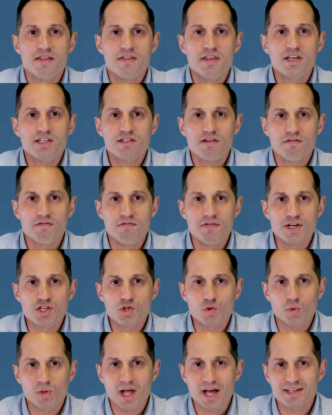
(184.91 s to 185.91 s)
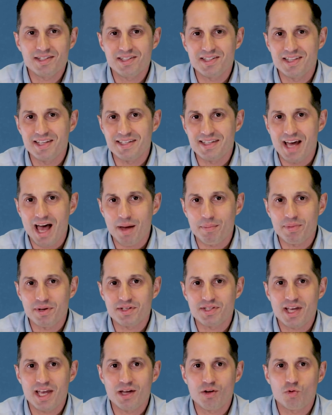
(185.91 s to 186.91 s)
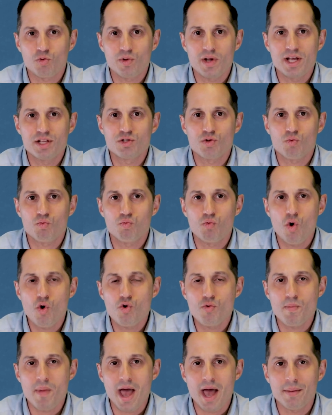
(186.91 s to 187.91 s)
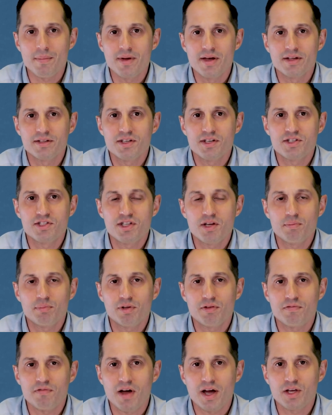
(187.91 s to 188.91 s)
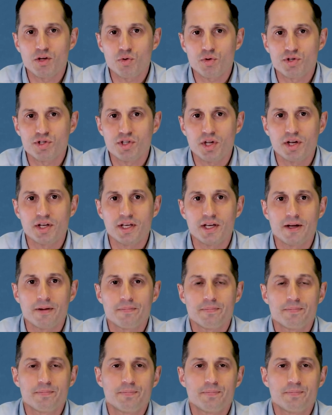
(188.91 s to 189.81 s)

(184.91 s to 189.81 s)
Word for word: This visualizes the topics and creates a roadmap to simplify your studying.